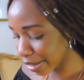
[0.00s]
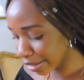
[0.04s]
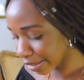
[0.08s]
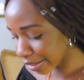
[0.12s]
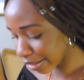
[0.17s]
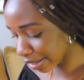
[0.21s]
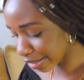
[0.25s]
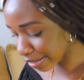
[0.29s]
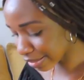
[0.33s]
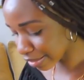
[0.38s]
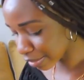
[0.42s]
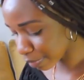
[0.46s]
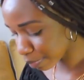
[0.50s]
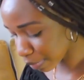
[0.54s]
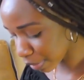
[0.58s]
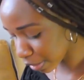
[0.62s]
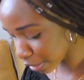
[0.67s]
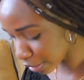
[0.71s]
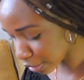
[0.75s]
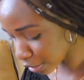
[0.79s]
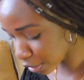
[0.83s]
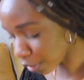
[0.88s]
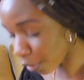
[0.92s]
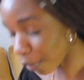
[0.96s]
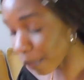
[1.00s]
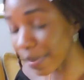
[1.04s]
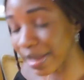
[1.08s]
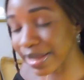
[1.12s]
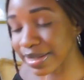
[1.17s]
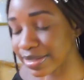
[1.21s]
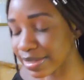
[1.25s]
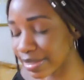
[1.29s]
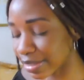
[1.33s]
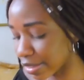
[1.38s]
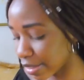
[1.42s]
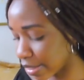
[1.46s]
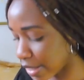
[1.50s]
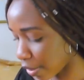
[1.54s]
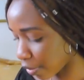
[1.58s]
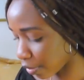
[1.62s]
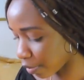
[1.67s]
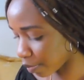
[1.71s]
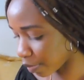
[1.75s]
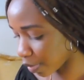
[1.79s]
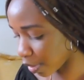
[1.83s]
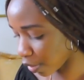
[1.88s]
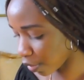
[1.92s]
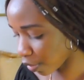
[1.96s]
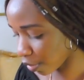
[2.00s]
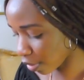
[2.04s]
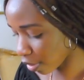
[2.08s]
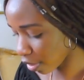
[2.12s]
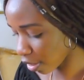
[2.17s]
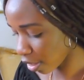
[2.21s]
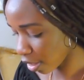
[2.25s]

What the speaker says: Yes, please comment down below.